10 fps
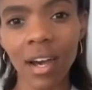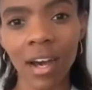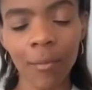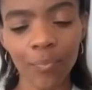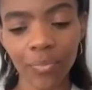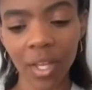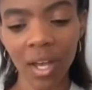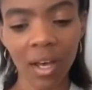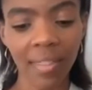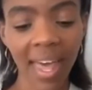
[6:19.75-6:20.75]

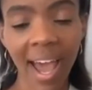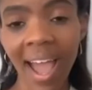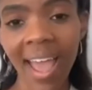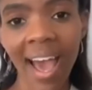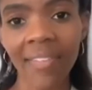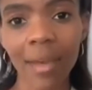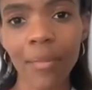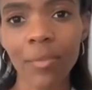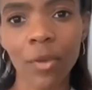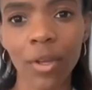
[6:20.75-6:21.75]
that I had that
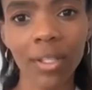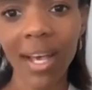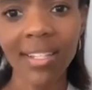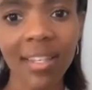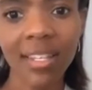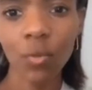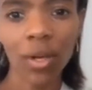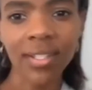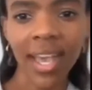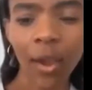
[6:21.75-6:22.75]
made me realize this
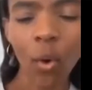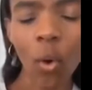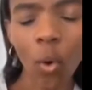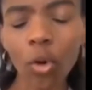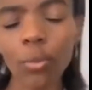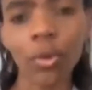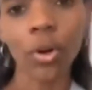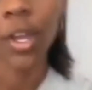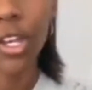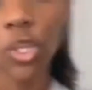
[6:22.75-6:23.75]
was a horrible